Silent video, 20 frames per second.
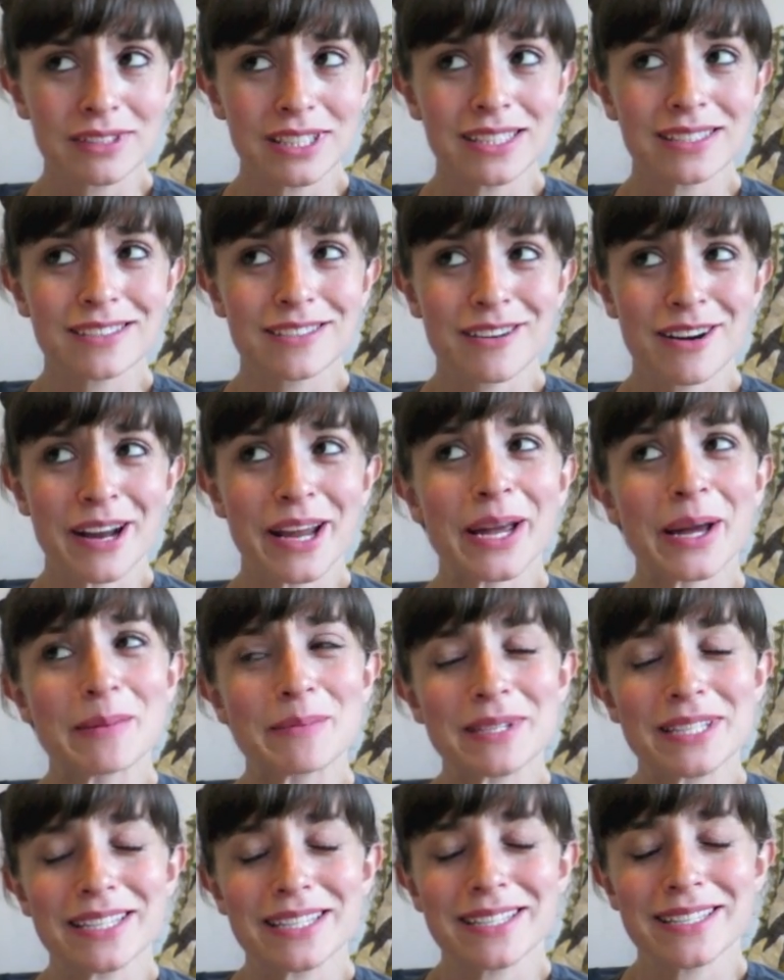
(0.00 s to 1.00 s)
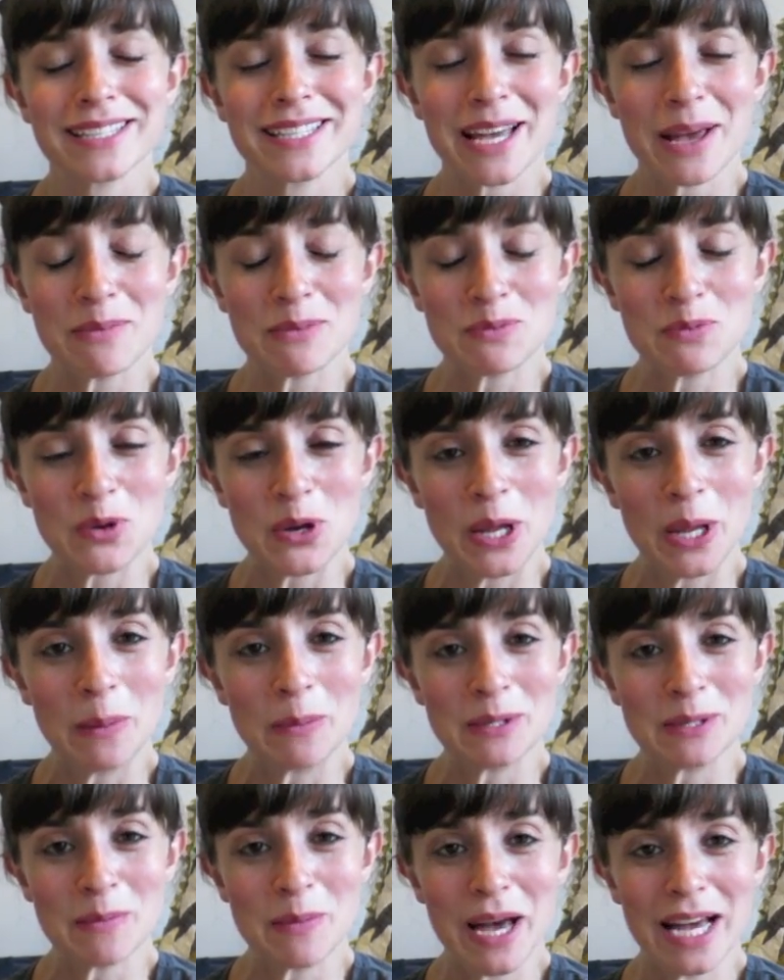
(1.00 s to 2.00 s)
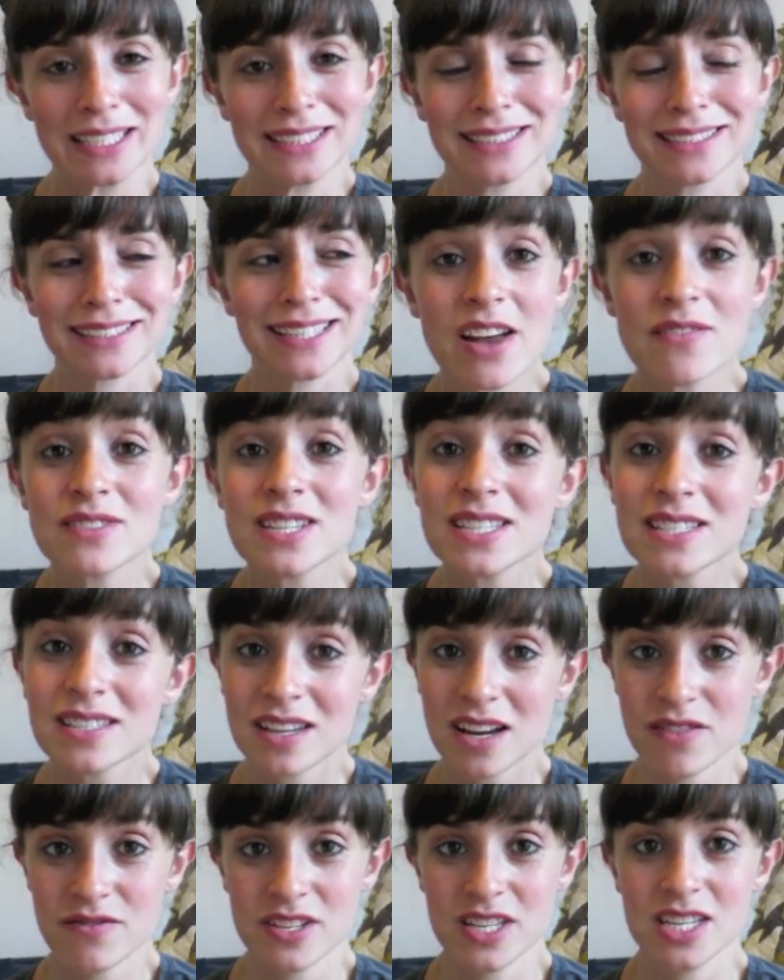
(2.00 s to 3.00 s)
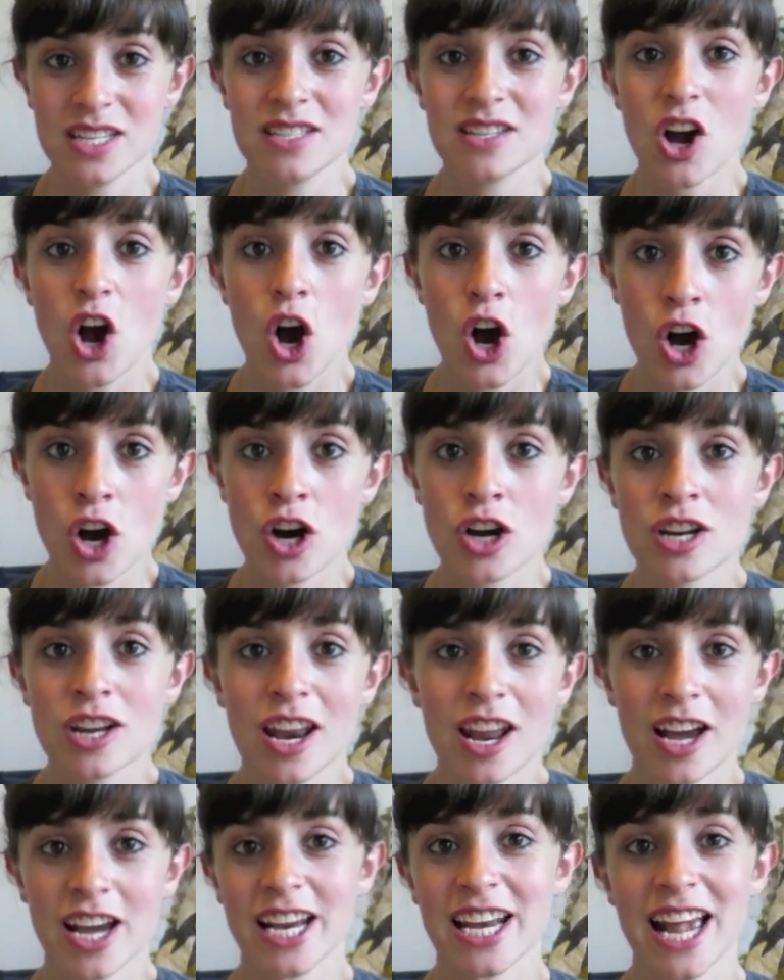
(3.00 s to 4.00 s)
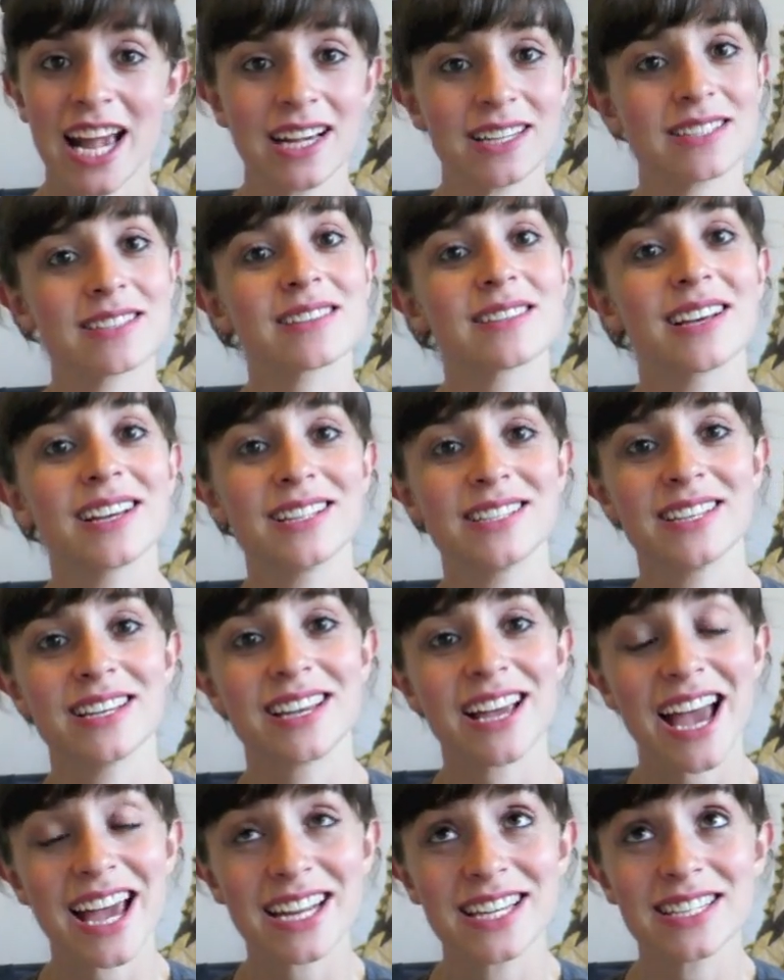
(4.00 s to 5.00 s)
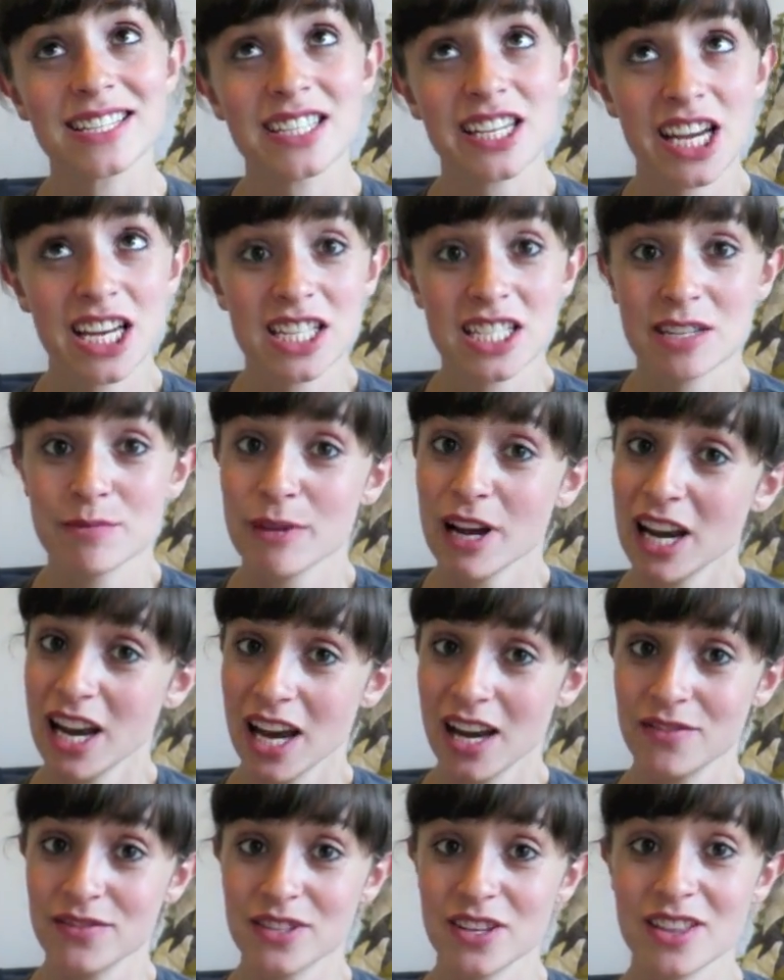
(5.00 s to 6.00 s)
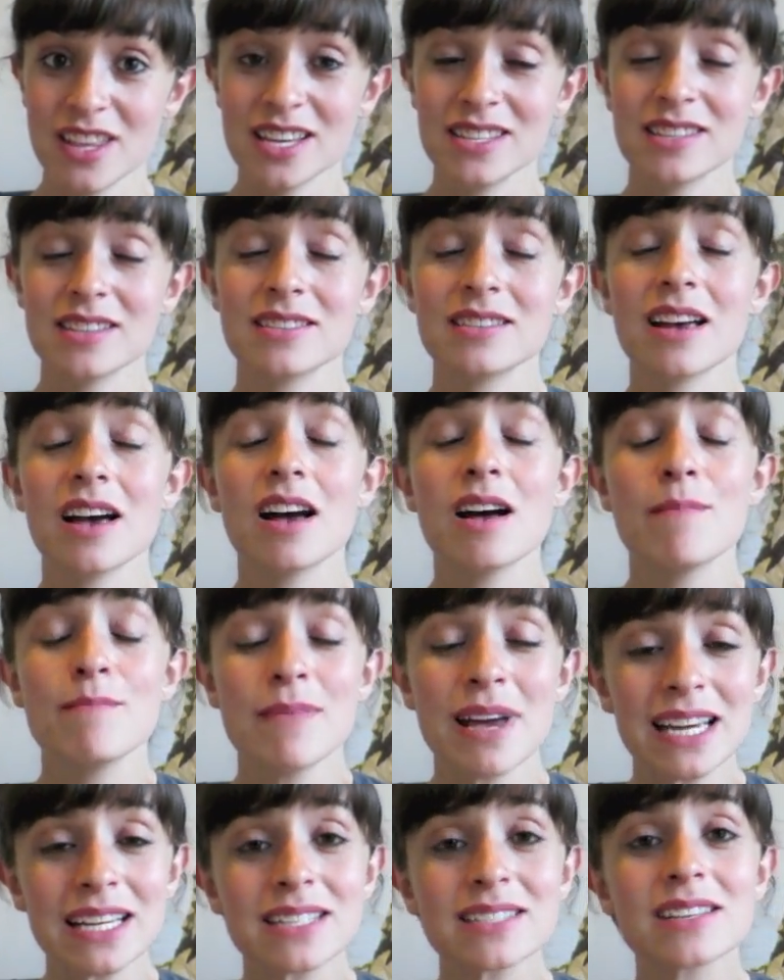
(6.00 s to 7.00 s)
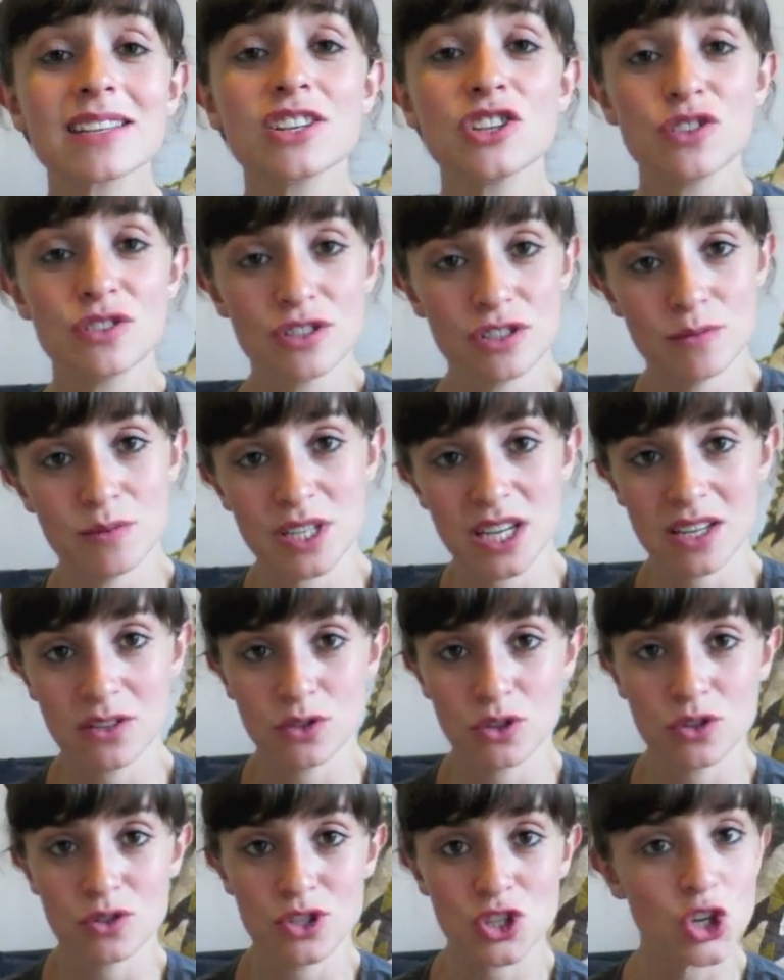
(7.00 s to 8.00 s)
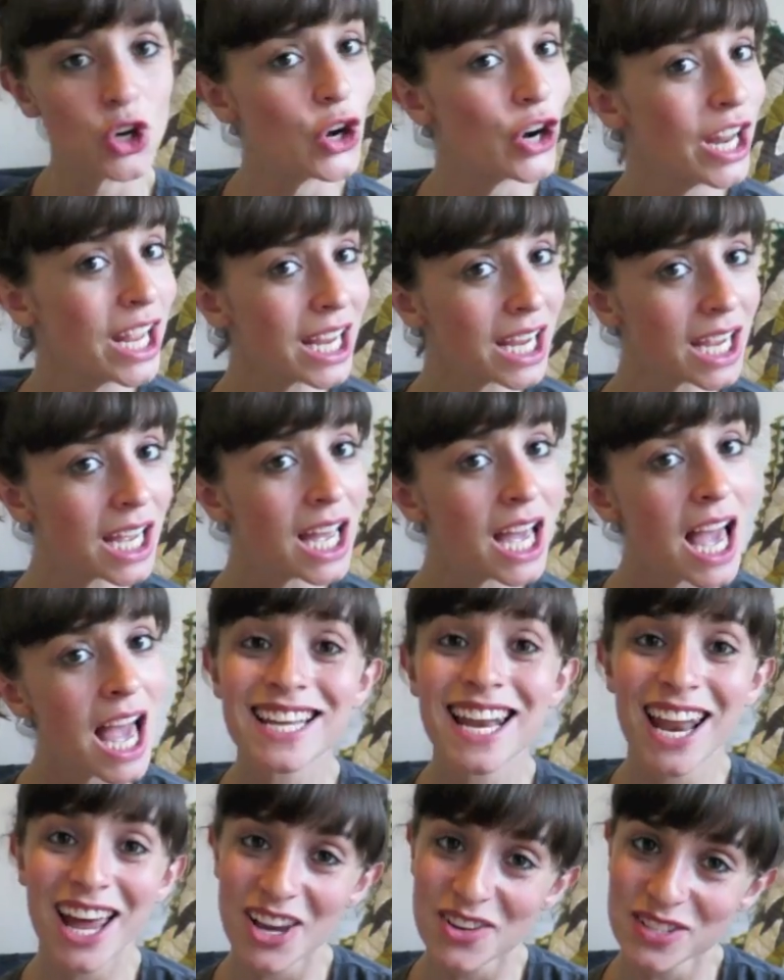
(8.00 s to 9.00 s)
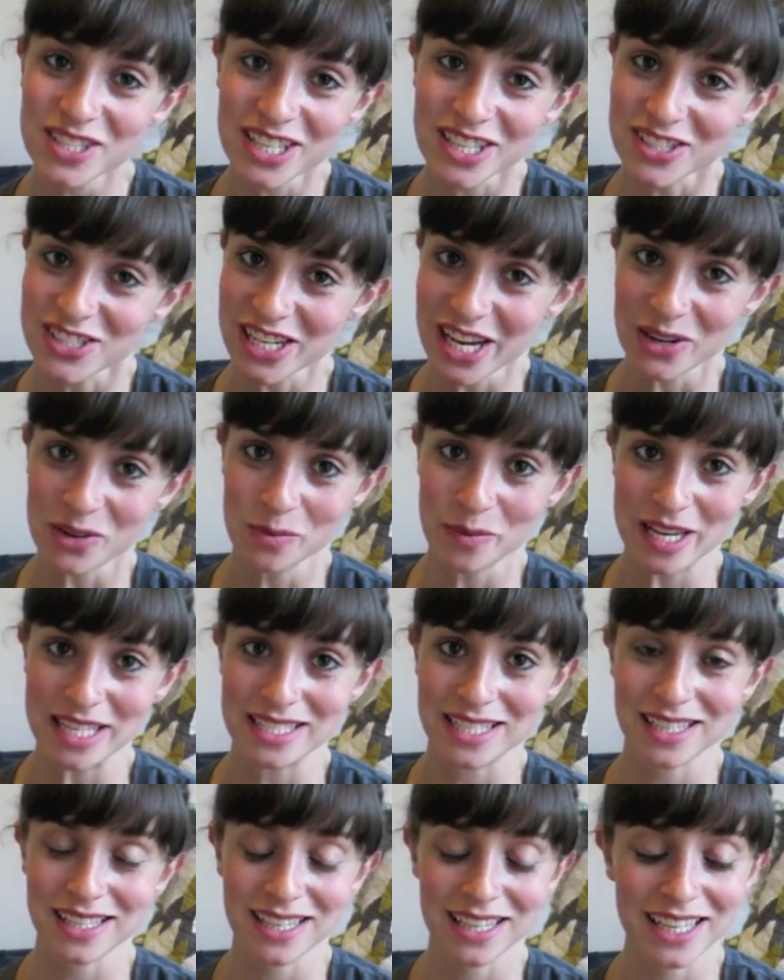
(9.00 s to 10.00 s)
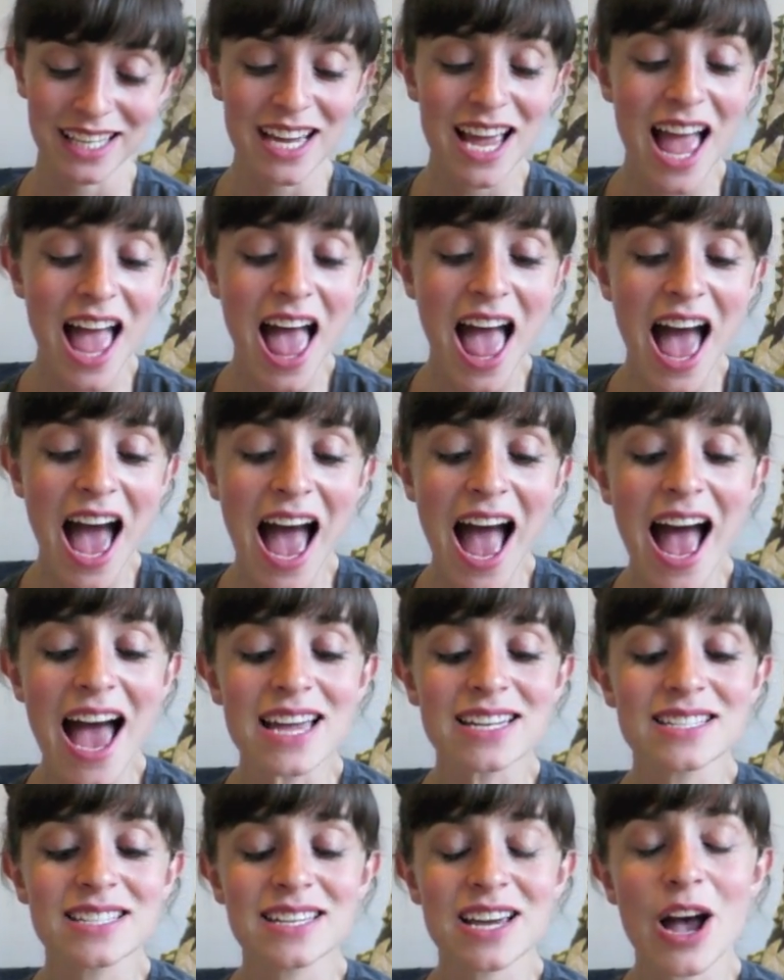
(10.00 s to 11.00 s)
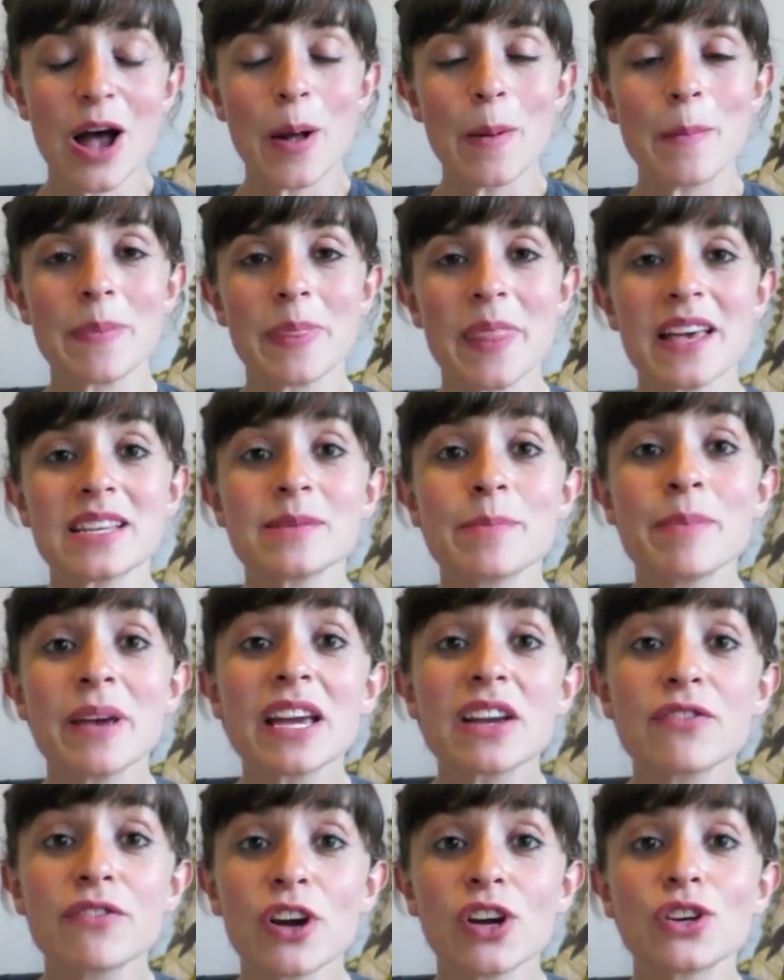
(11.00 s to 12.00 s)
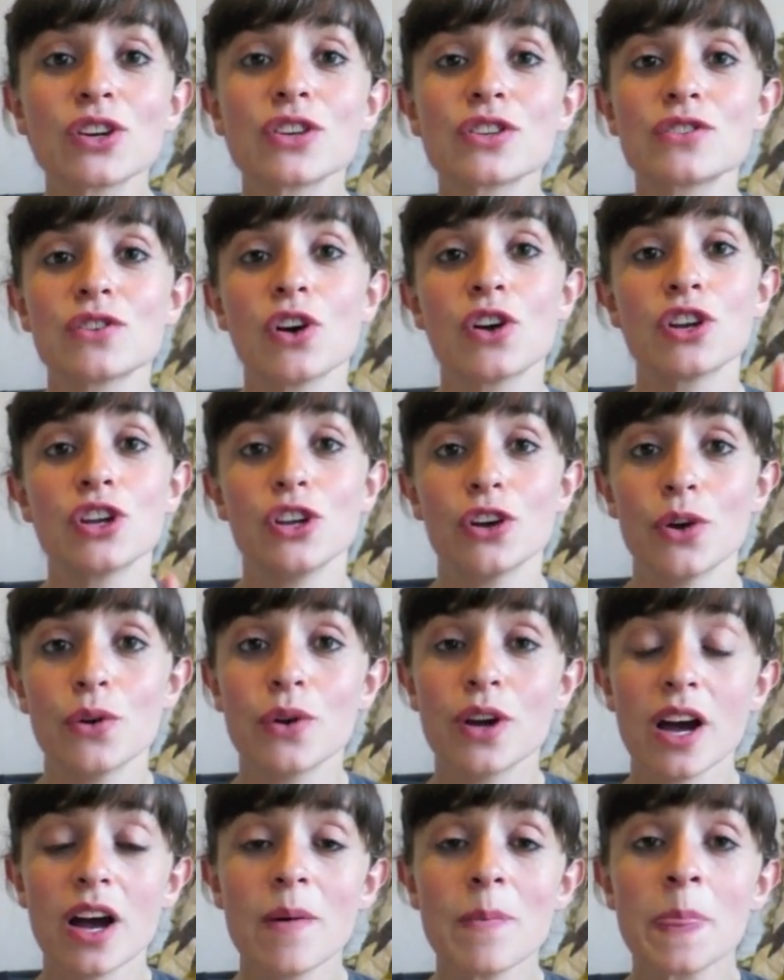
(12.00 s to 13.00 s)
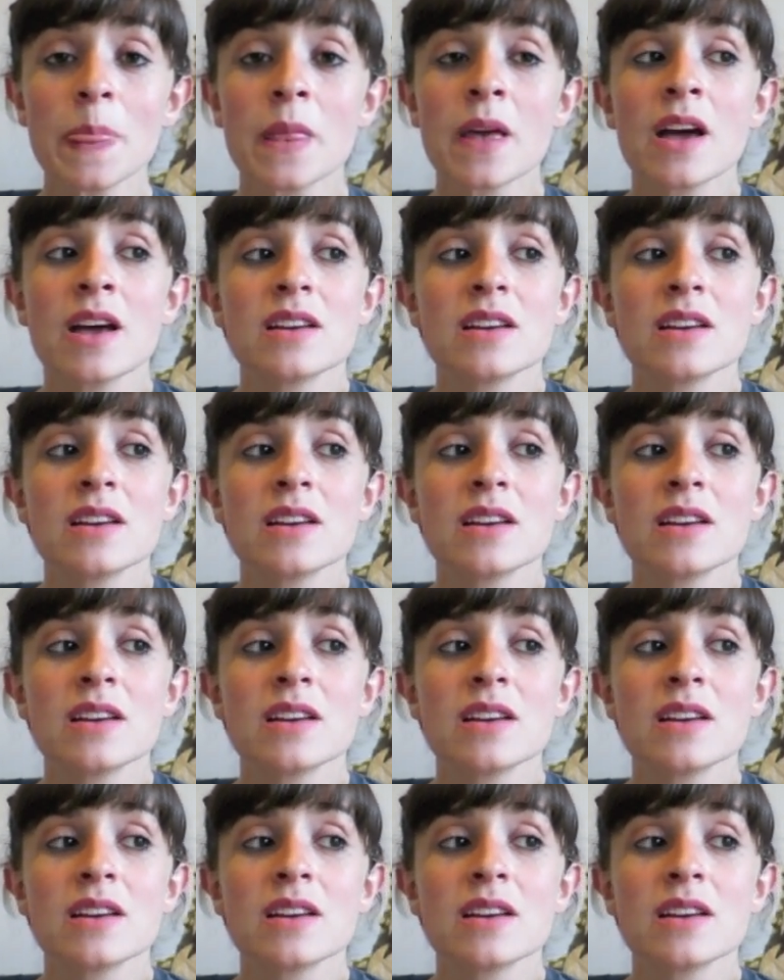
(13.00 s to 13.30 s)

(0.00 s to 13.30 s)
He's crying upstairs. Sam's putting him to bed. I've discovered online exercising and it's changing my life. So there's this amazing YouTube channel called Tonic. It's a lifestyle channel basically, and there's a big focus on yoga.